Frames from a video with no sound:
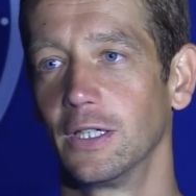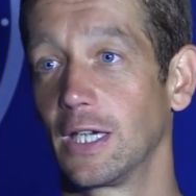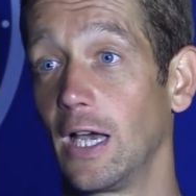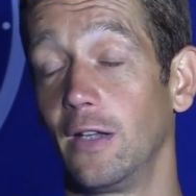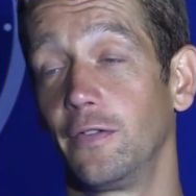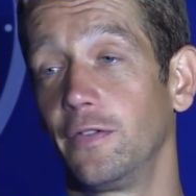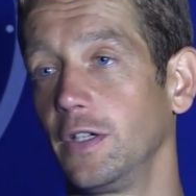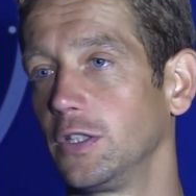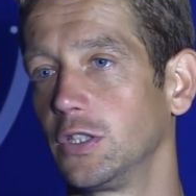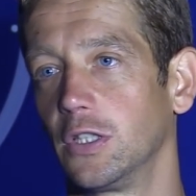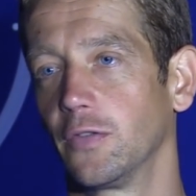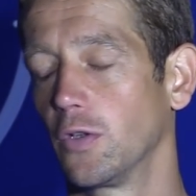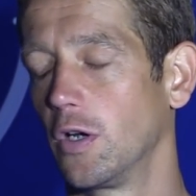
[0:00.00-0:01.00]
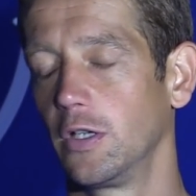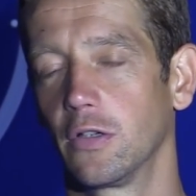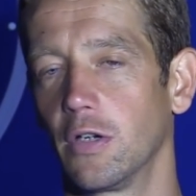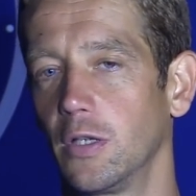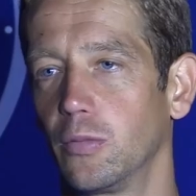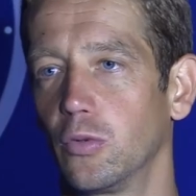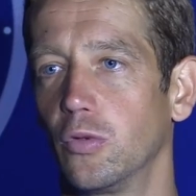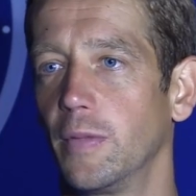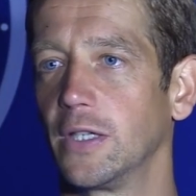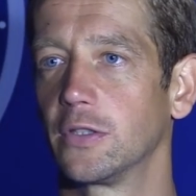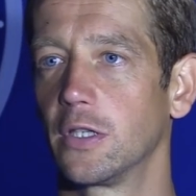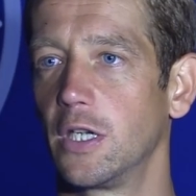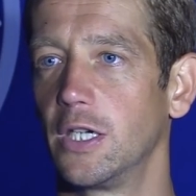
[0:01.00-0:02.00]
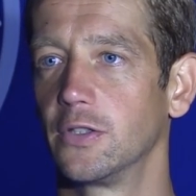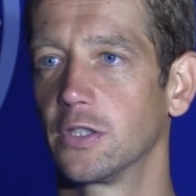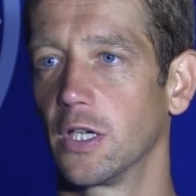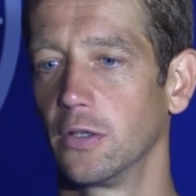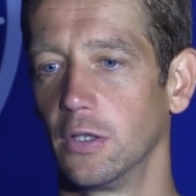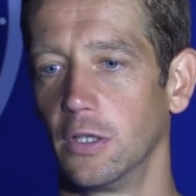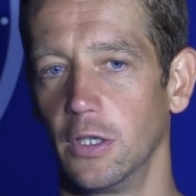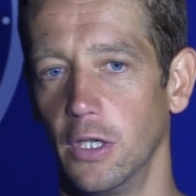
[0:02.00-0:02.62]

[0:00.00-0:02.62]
kettle of fish, and I've got an incredible amount to learn, so